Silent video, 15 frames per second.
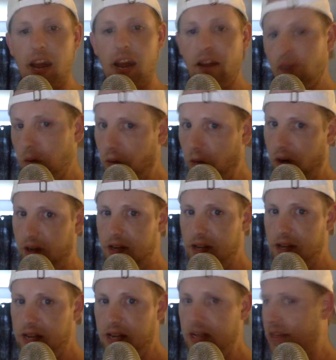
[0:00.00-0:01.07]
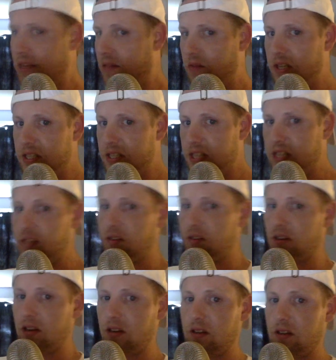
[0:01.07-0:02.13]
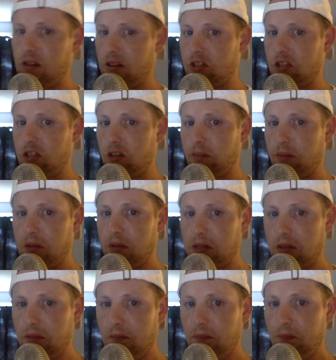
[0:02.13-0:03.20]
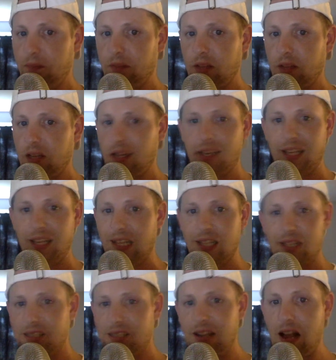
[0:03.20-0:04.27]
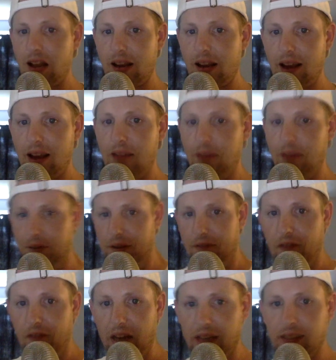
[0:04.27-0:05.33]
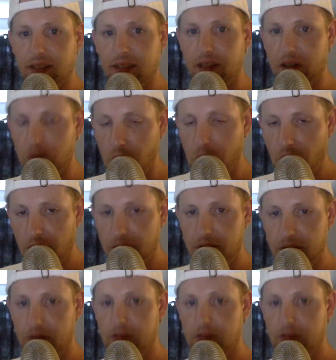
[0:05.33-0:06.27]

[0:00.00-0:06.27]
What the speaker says: everyone, and then when you say it to a certain person, it's not going to have the effect that you want it to.